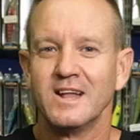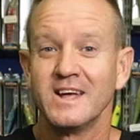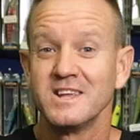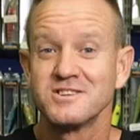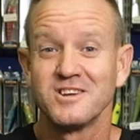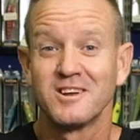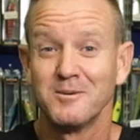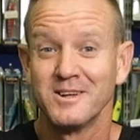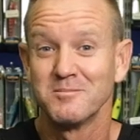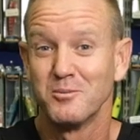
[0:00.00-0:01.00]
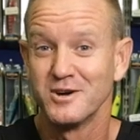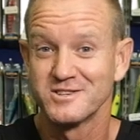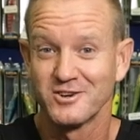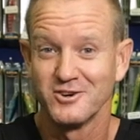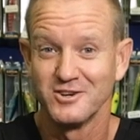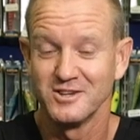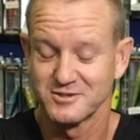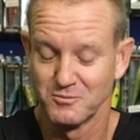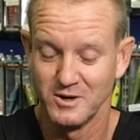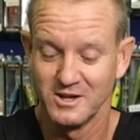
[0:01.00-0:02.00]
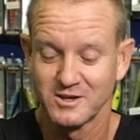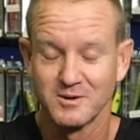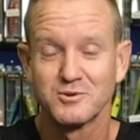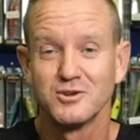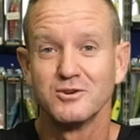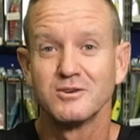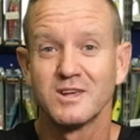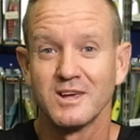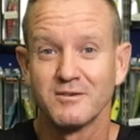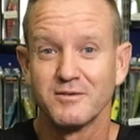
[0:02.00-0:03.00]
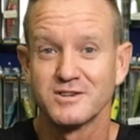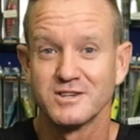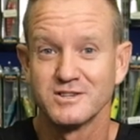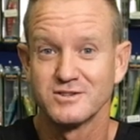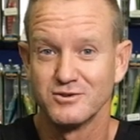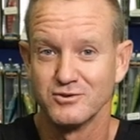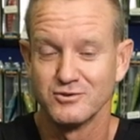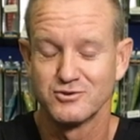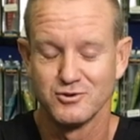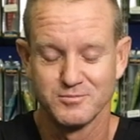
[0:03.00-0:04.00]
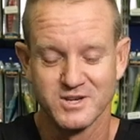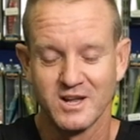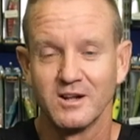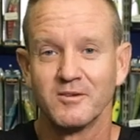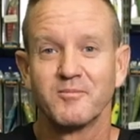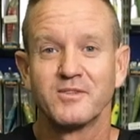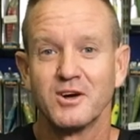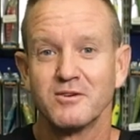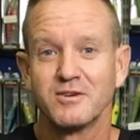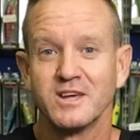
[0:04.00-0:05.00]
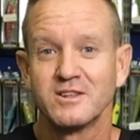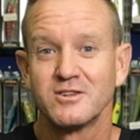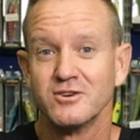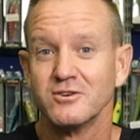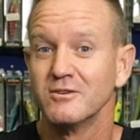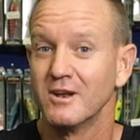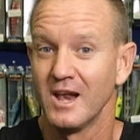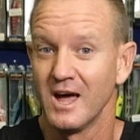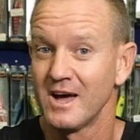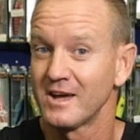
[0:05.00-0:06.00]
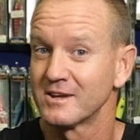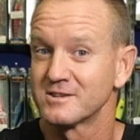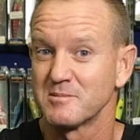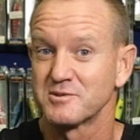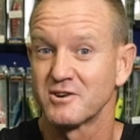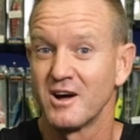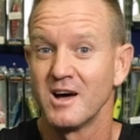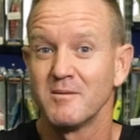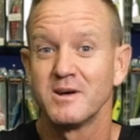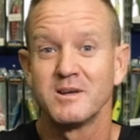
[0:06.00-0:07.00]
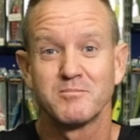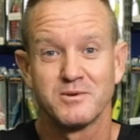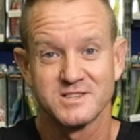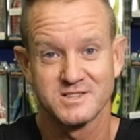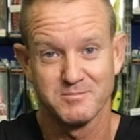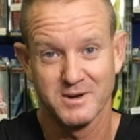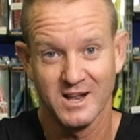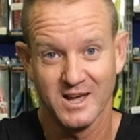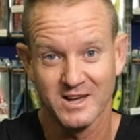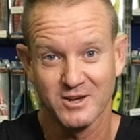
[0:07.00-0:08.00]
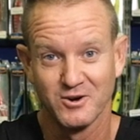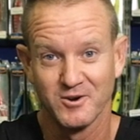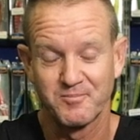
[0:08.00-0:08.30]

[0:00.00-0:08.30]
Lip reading: Ladies, gentlemen, boys and girls, welcome to Kingfisher's YouTube channel. Don't forget to like, subscribe and press the bell icon.